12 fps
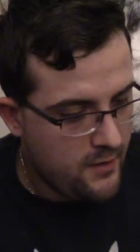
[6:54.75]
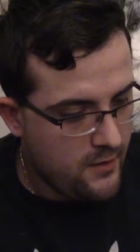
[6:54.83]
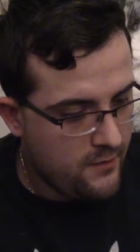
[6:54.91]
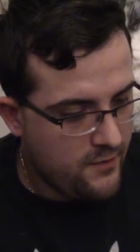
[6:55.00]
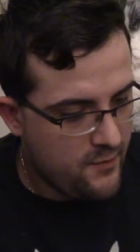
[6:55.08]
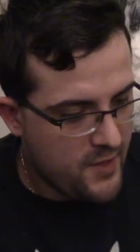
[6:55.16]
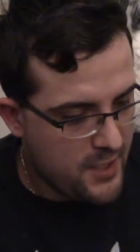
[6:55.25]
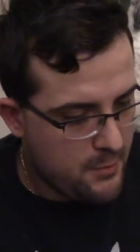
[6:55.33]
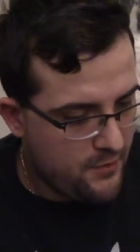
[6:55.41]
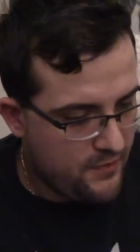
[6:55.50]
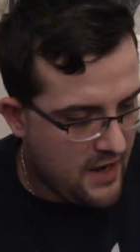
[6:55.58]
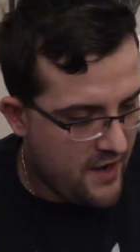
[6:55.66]
for my
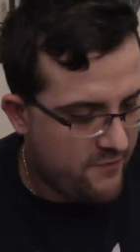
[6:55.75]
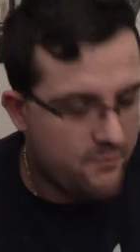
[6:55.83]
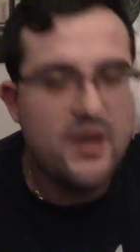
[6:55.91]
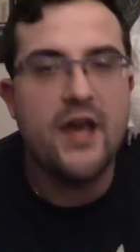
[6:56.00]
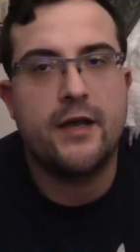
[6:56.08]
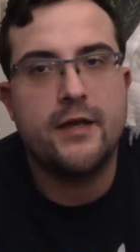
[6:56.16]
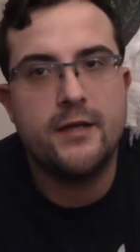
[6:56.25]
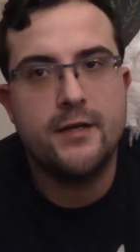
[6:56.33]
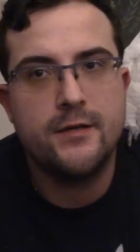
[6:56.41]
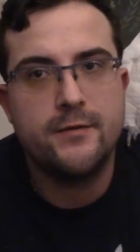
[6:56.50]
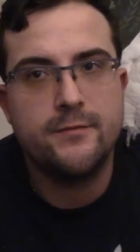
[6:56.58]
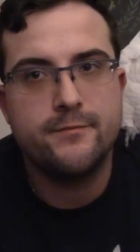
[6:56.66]
number five pick
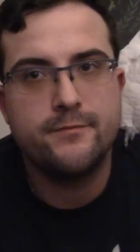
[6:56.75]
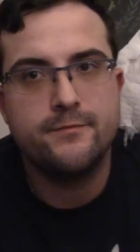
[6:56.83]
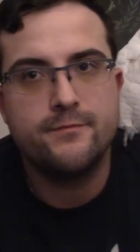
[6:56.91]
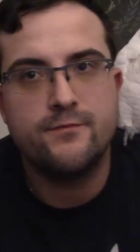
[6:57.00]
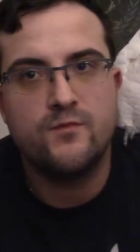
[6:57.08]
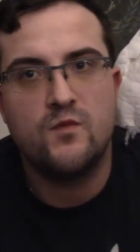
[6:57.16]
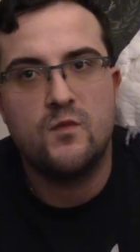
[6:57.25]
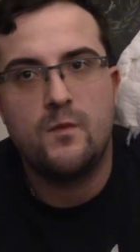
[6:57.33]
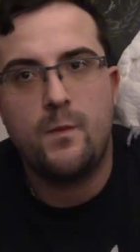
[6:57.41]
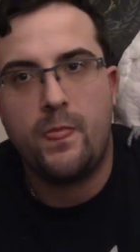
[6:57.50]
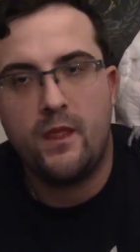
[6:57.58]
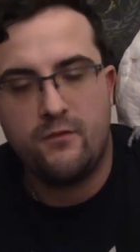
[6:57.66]

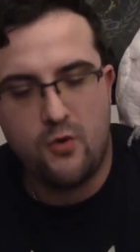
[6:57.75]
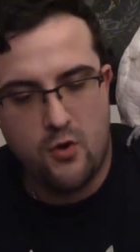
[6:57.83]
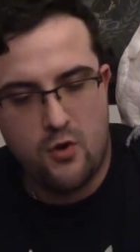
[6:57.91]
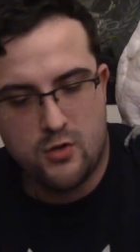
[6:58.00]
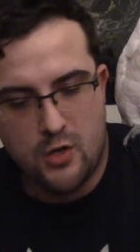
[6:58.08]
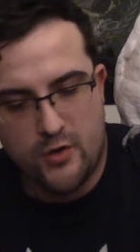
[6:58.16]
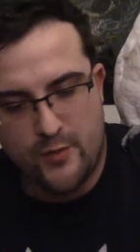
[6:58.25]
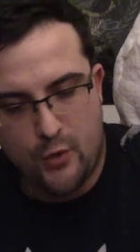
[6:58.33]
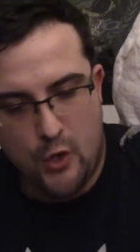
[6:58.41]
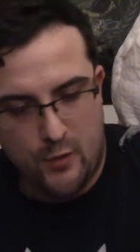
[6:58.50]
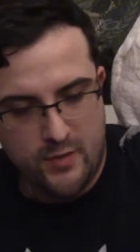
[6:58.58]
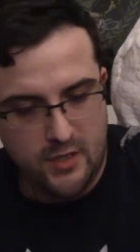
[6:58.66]
for Logan
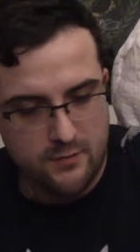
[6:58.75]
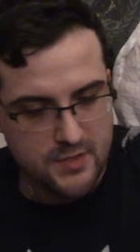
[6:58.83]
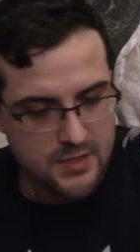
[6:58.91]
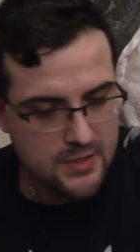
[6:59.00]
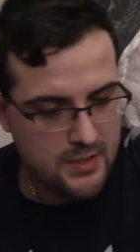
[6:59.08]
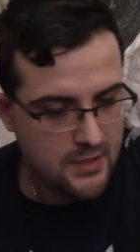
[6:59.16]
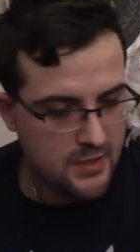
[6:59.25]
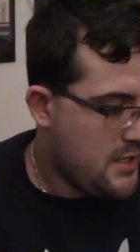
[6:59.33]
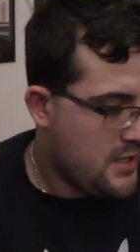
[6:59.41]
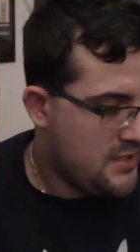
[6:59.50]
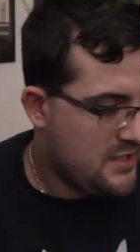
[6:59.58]
Paul memes, it's